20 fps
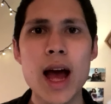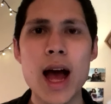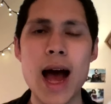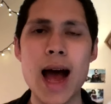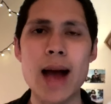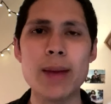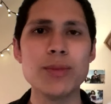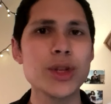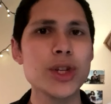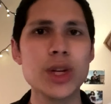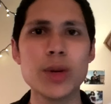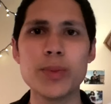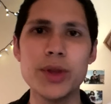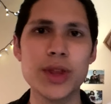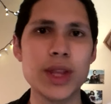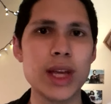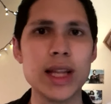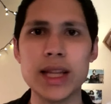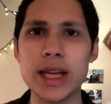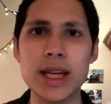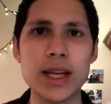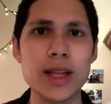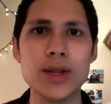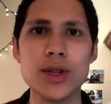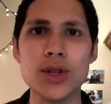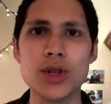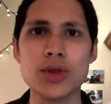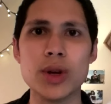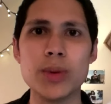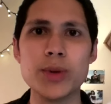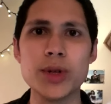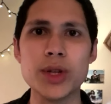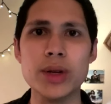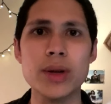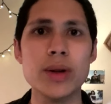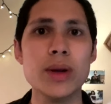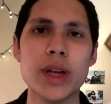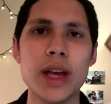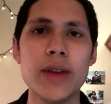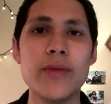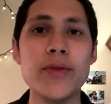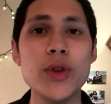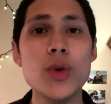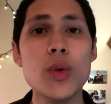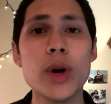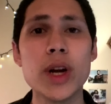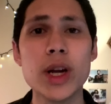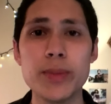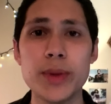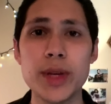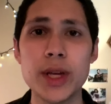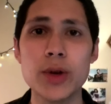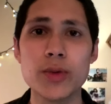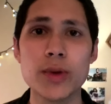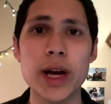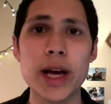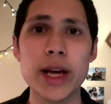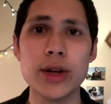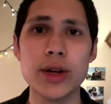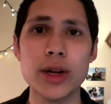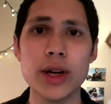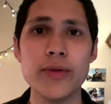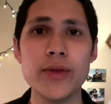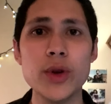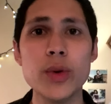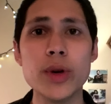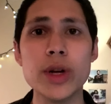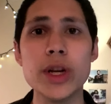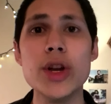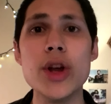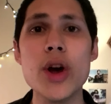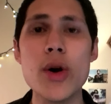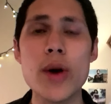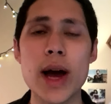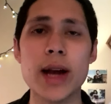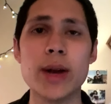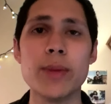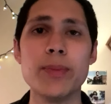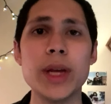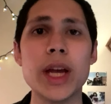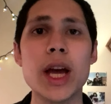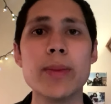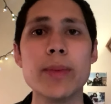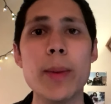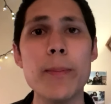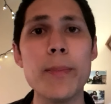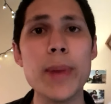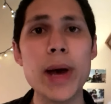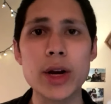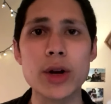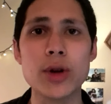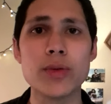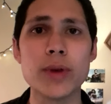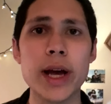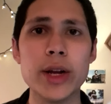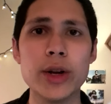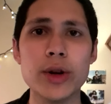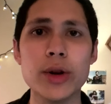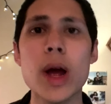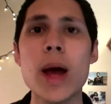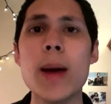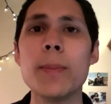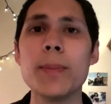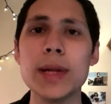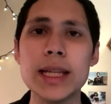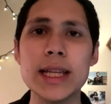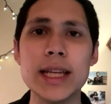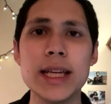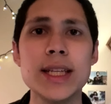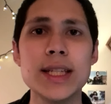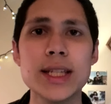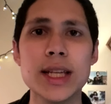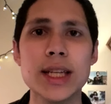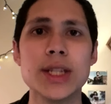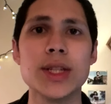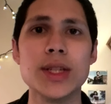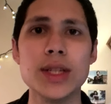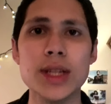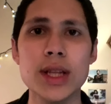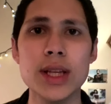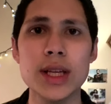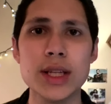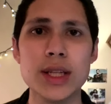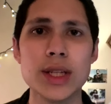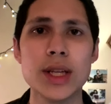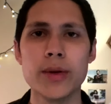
I'm just gonna put that link in the description. If you wanna be a writer, if you wanna know how to become a better writer, please listen to this.